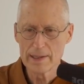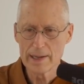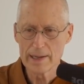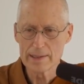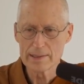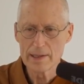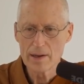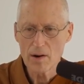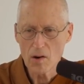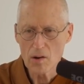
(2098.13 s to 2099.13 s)
And
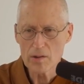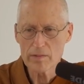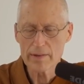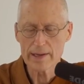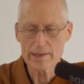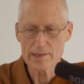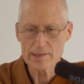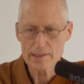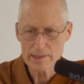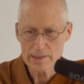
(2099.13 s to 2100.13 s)
all of that
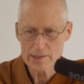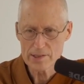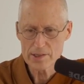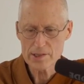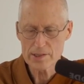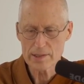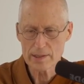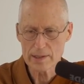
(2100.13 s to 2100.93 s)
is, is just uh,